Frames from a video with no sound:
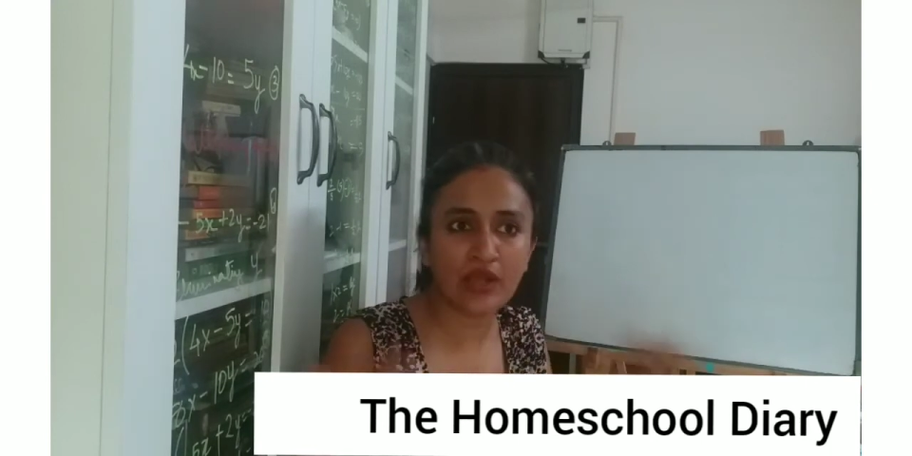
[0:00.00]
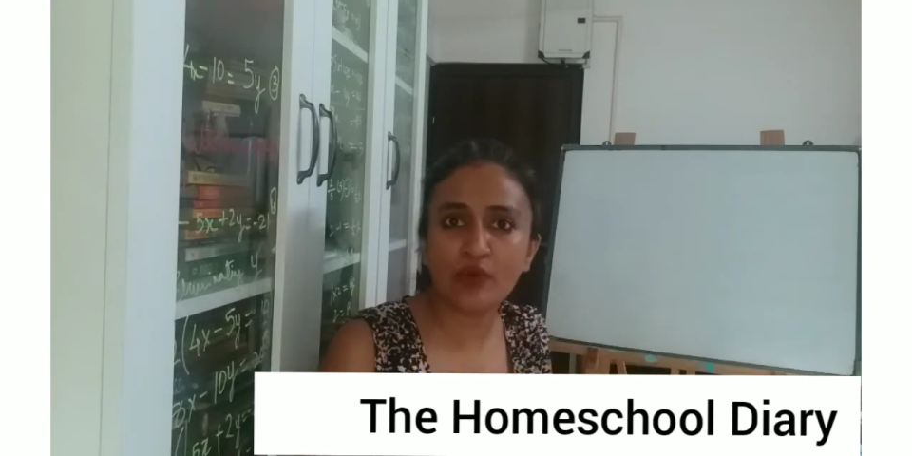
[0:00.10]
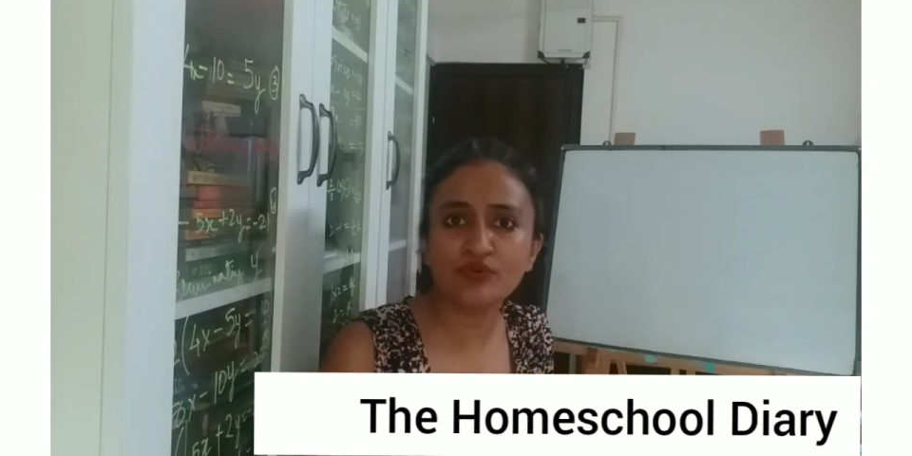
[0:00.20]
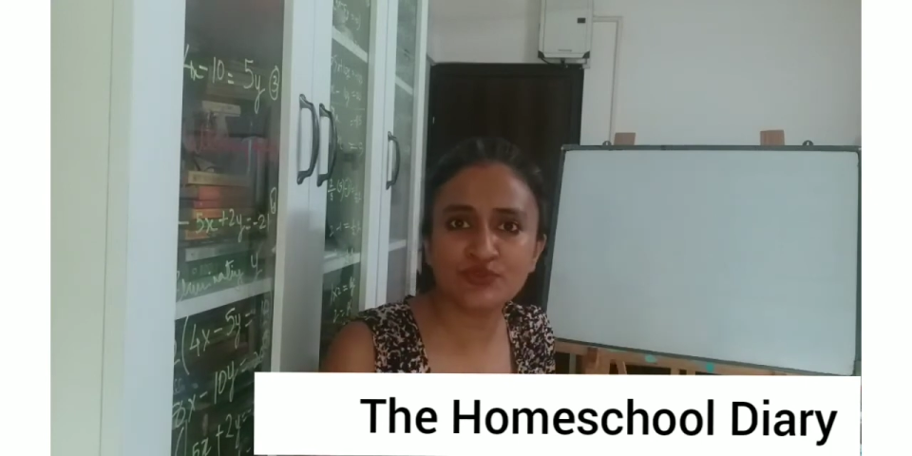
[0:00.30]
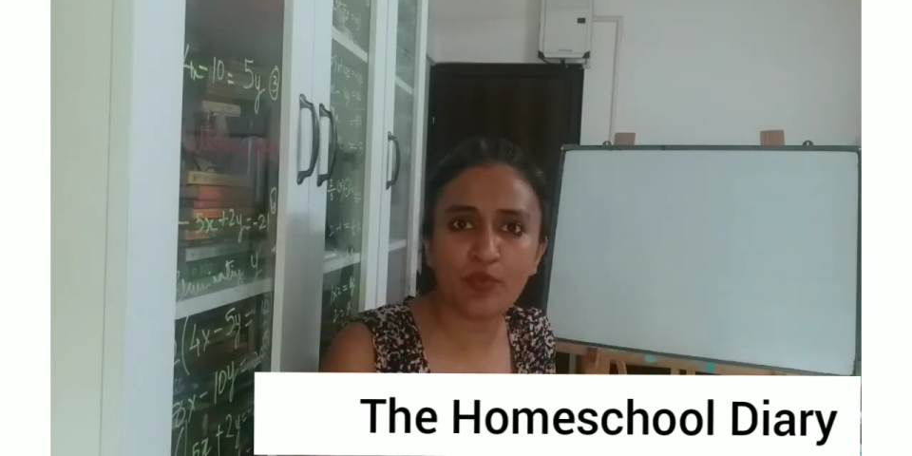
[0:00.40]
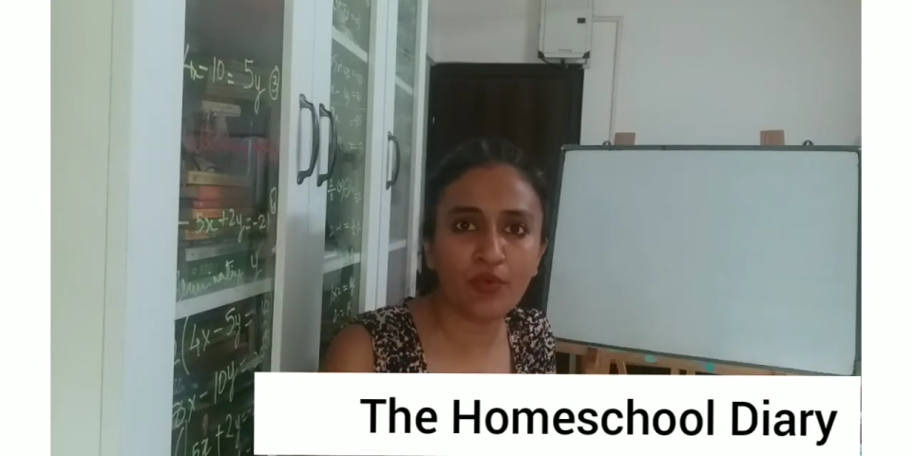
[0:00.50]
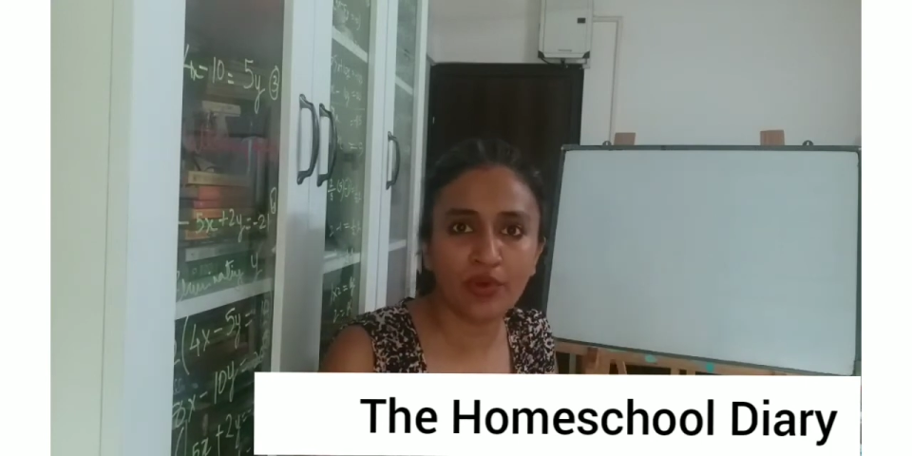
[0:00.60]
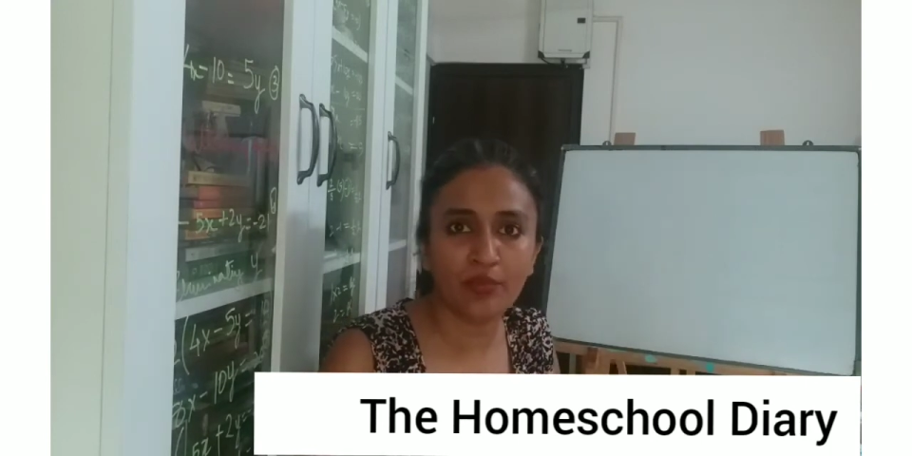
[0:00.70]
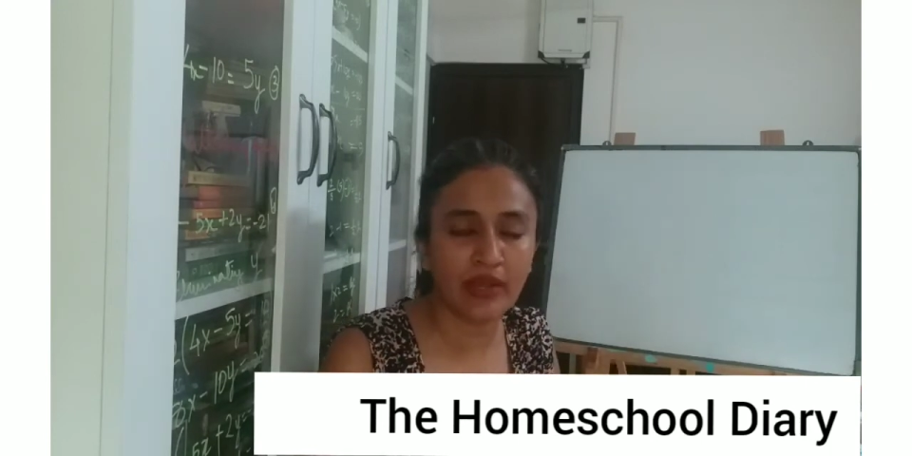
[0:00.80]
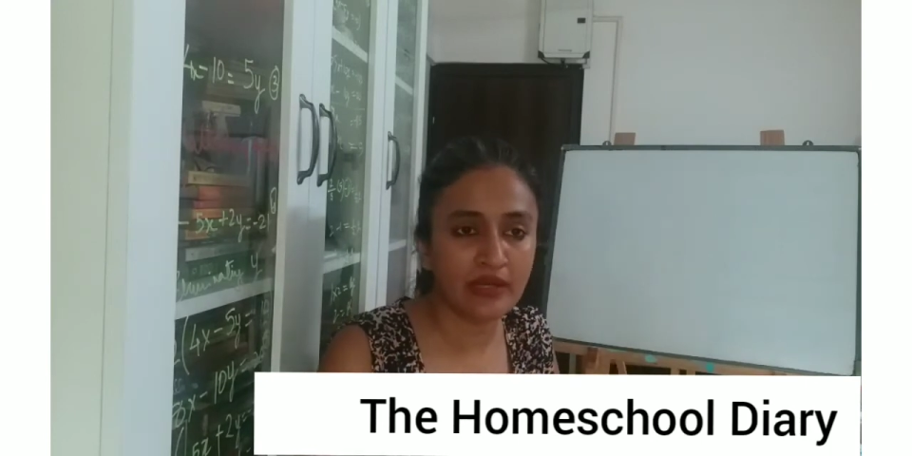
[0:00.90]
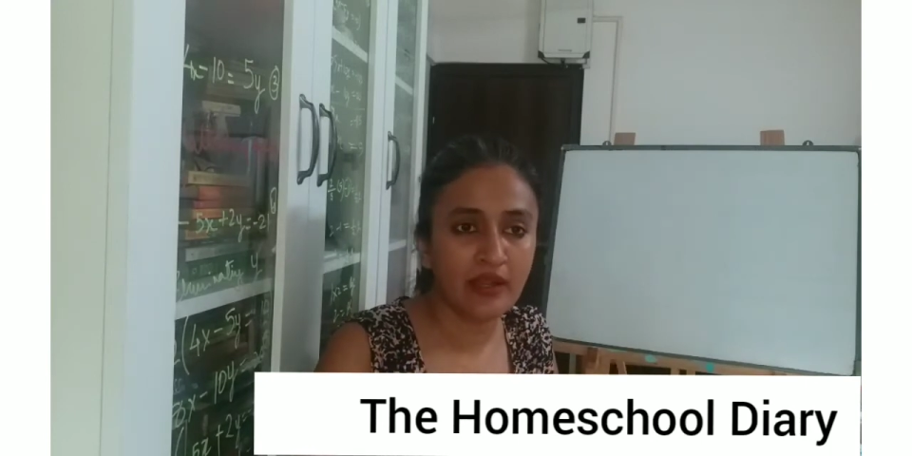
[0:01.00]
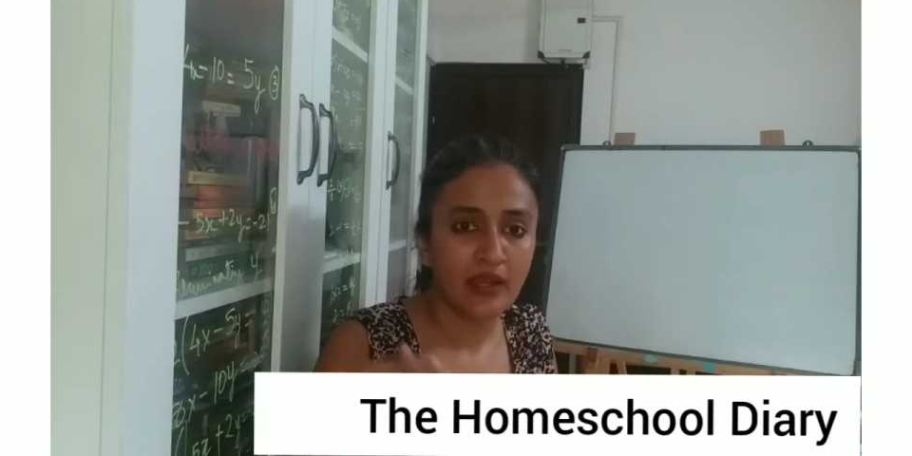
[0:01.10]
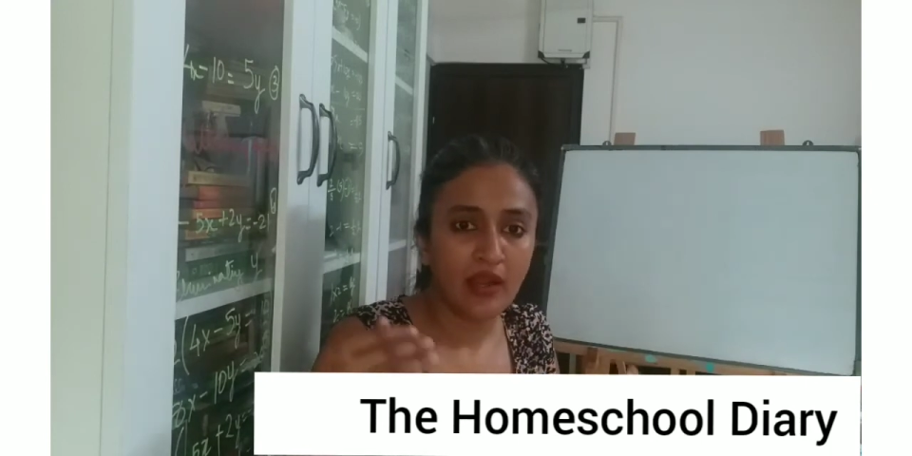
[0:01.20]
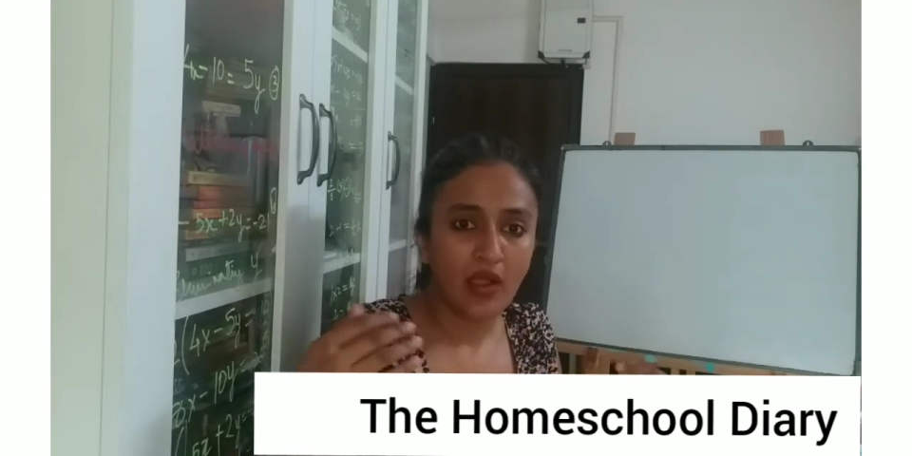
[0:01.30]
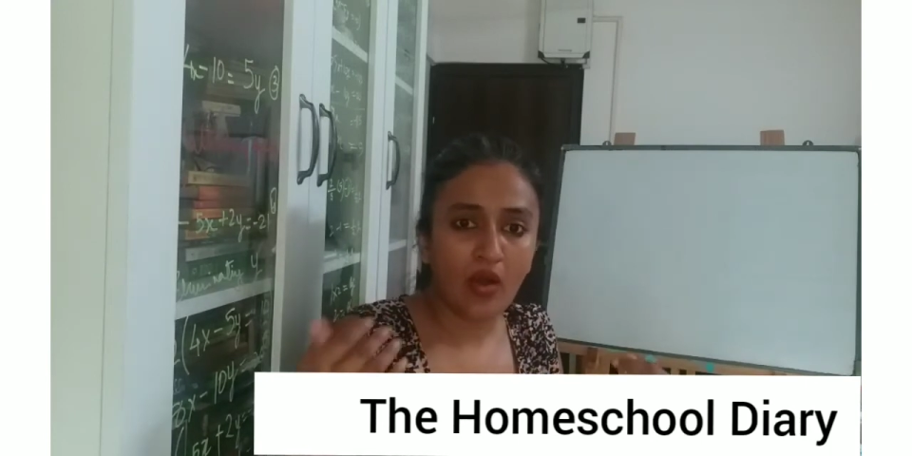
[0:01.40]
outspoken one.
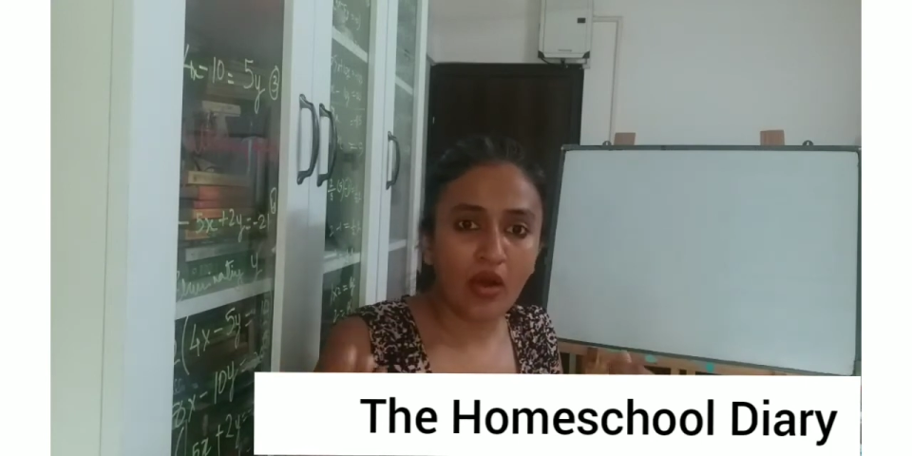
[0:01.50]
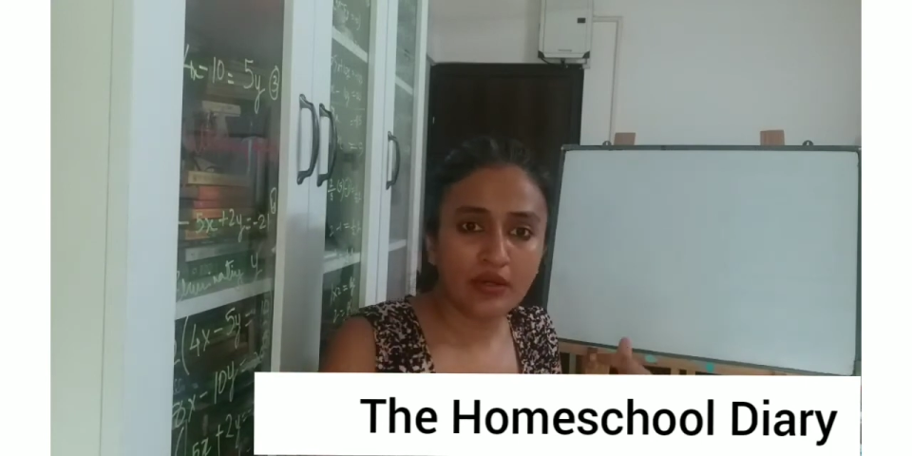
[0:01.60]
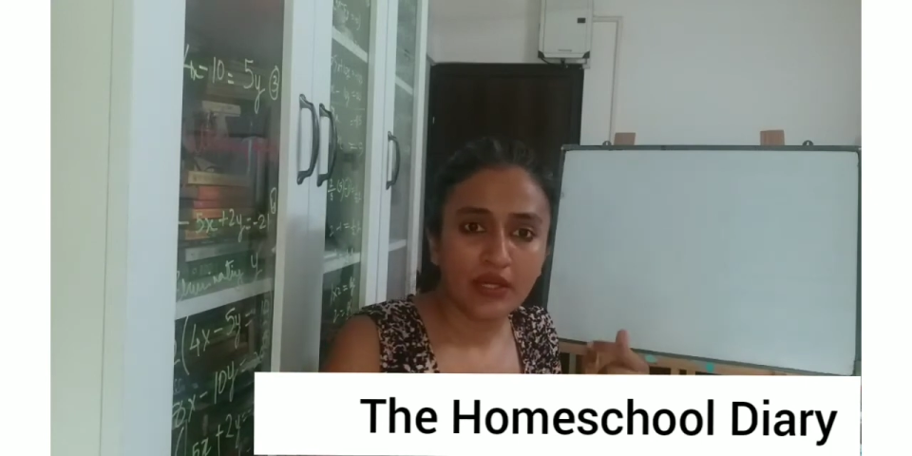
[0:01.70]
Or